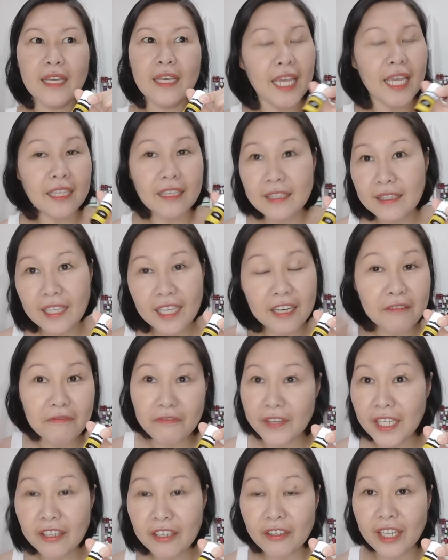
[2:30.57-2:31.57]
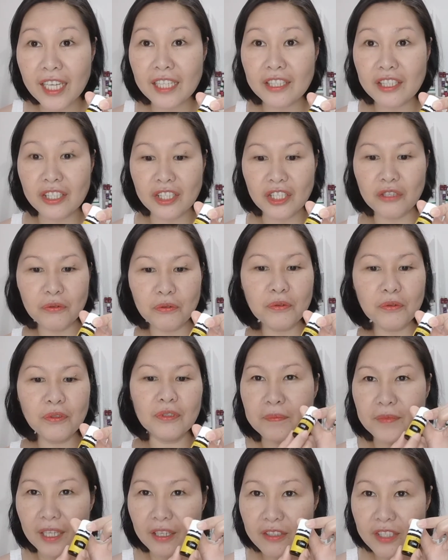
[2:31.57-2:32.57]
it invigorates you.
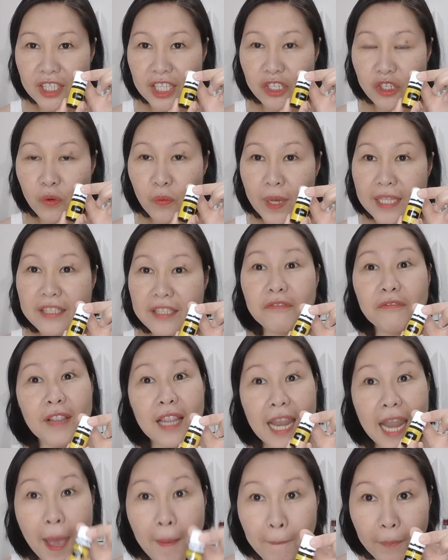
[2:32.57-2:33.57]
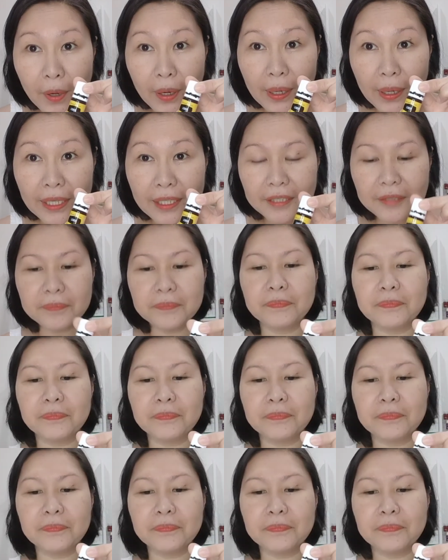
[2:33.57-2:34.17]
The constituents of lemon